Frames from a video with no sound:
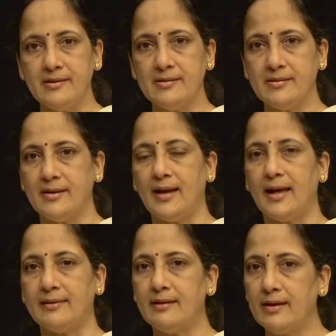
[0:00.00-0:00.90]
it
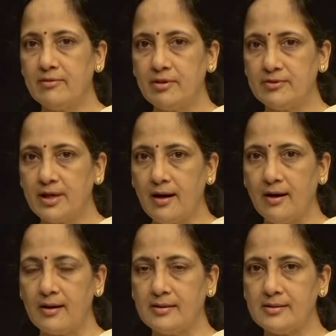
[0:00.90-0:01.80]
at the level of the
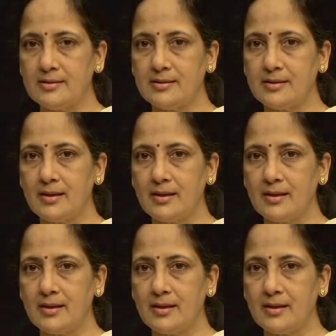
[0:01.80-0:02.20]
heart,